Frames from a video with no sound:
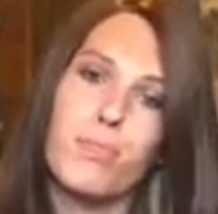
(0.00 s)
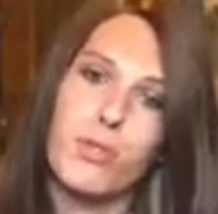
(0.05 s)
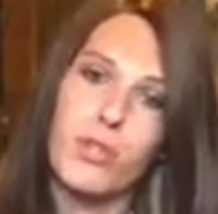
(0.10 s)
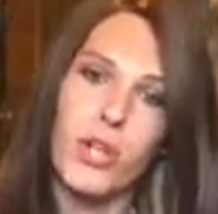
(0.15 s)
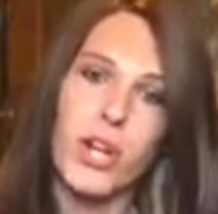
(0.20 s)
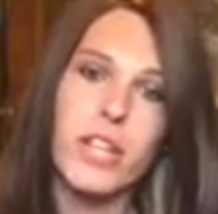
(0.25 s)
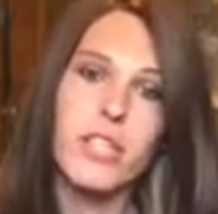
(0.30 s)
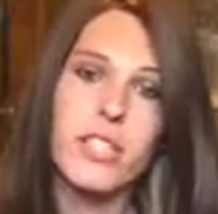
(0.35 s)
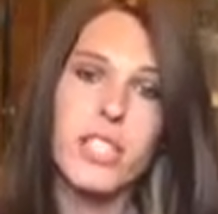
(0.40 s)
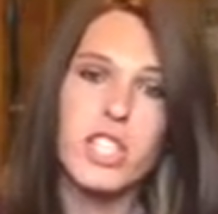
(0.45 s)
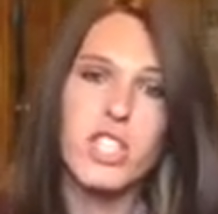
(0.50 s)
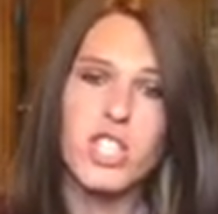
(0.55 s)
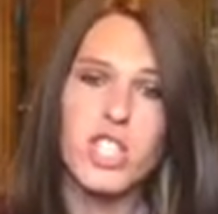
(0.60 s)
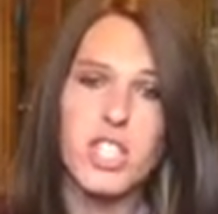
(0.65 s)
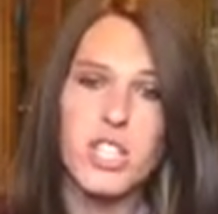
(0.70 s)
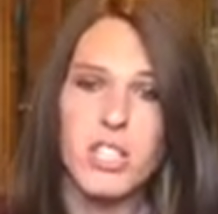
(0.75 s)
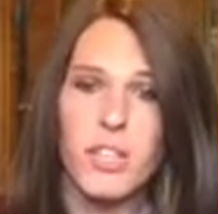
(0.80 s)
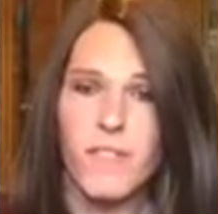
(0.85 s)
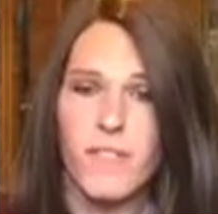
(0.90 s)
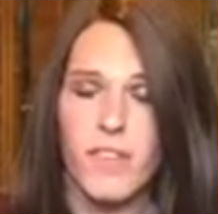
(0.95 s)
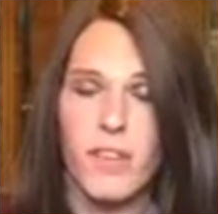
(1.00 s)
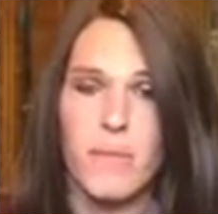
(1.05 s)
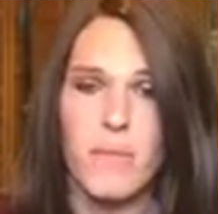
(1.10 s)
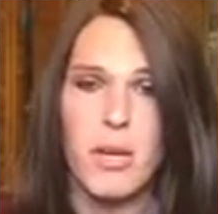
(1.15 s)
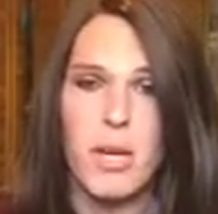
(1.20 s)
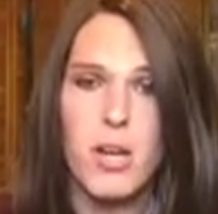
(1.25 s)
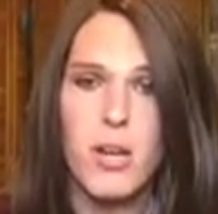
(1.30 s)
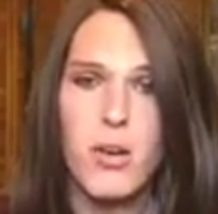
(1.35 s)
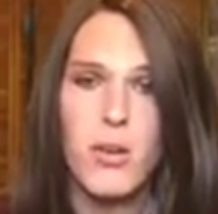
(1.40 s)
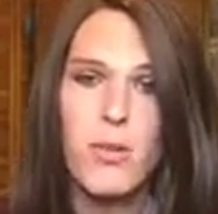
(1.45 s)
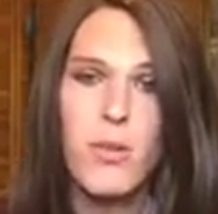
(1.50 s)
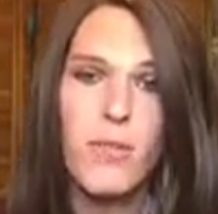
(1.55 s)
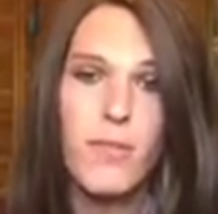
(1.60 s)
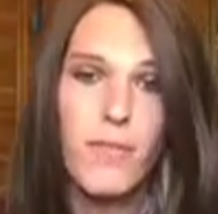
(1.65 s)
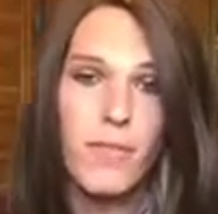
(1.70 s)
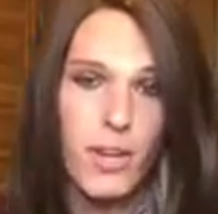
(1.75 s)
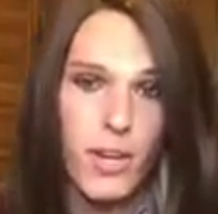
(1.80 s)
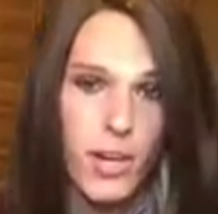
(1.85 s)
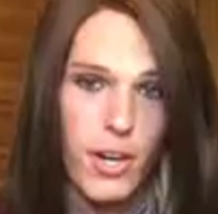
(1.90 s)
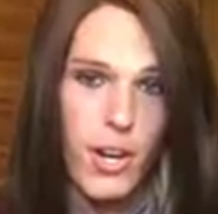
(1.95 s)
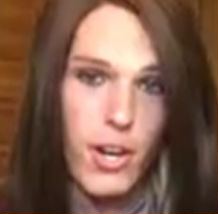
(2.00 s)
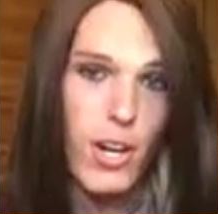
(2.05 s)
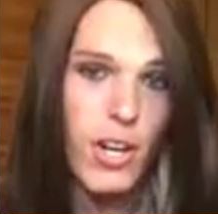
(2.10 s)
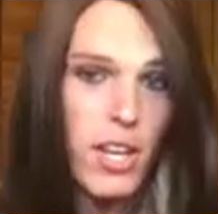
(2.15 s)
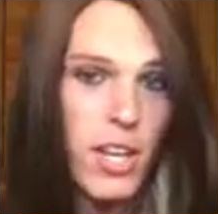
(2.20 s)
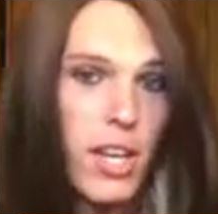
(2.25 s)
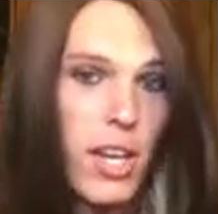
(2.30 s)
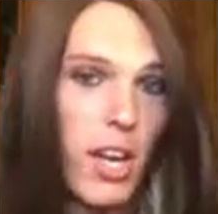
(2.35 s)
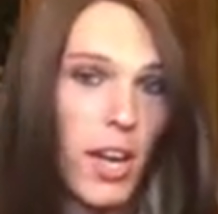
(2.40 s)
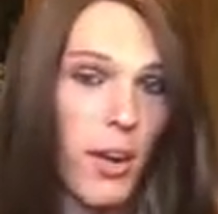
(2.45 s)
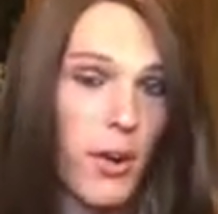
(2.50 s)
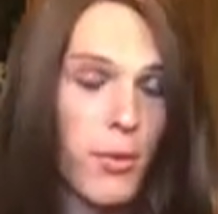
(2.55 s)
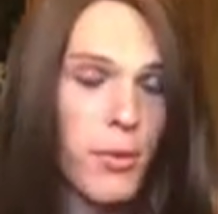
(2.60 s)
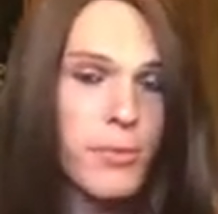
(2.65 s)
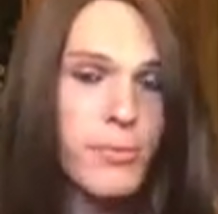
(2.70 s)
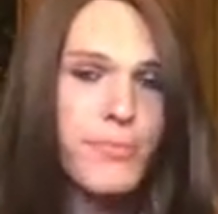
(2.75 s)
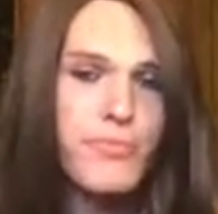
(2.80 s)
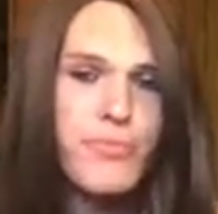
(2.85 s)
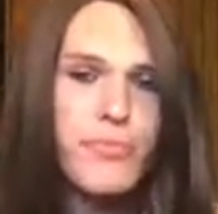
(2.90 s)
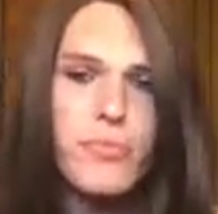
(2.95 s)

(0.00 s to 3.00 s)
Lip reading: transitioned to female, very girly now,